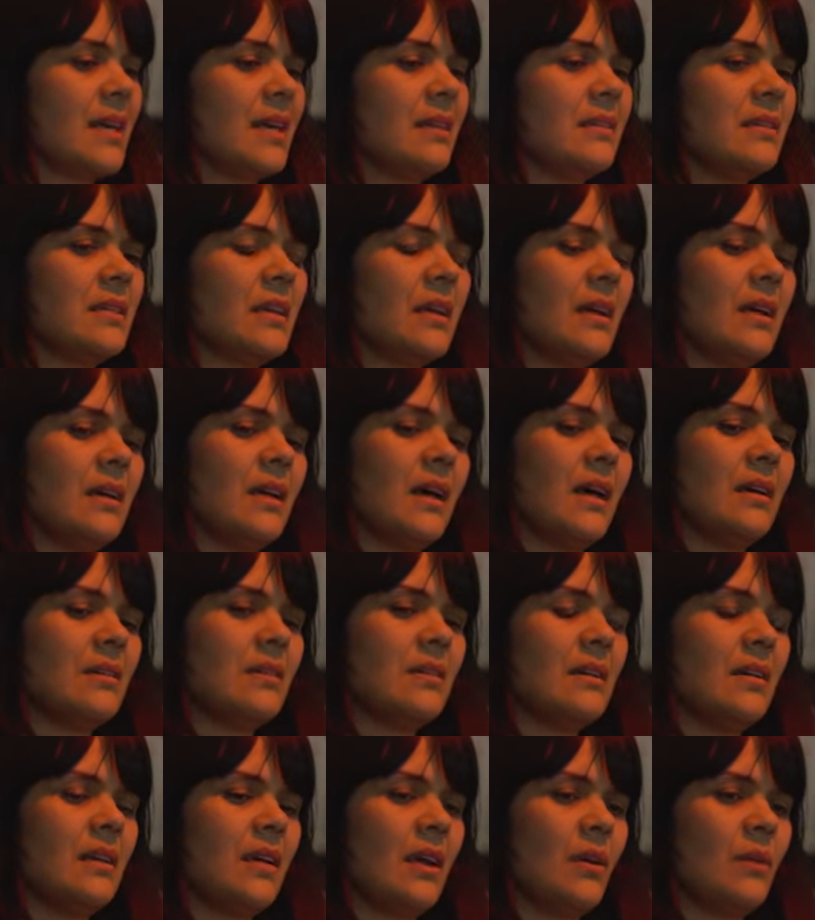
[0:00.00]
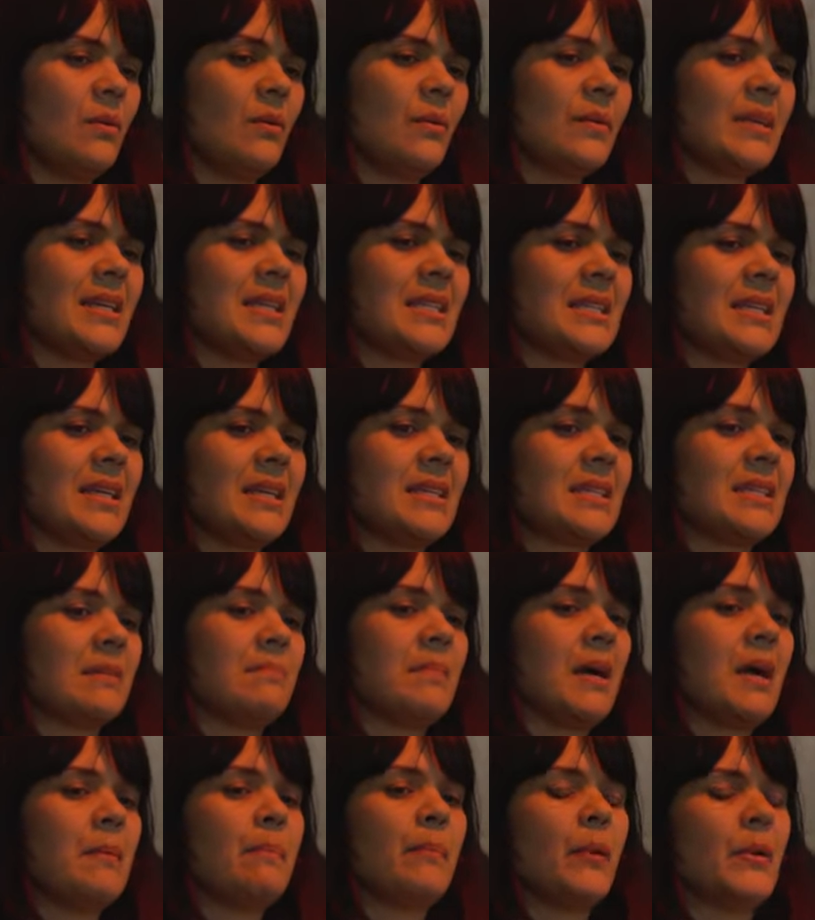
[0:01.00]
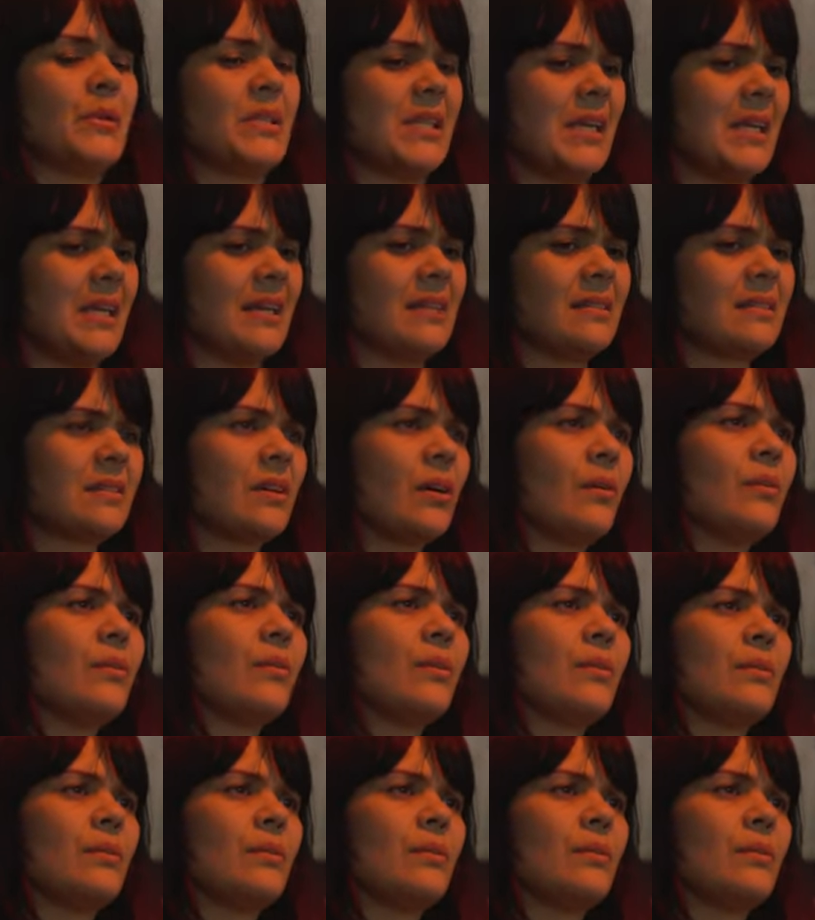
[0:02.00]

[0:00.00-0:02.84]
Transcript: And you know, all these things that my body has gone